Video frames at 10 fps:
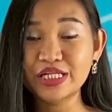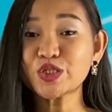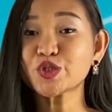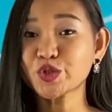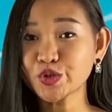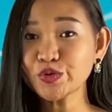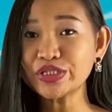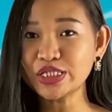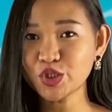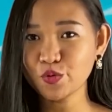his true
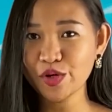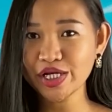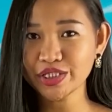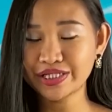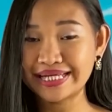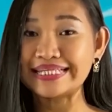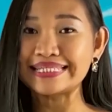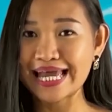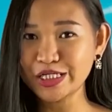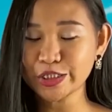situation and
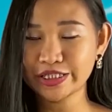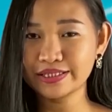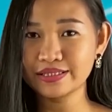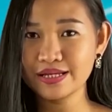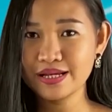intentions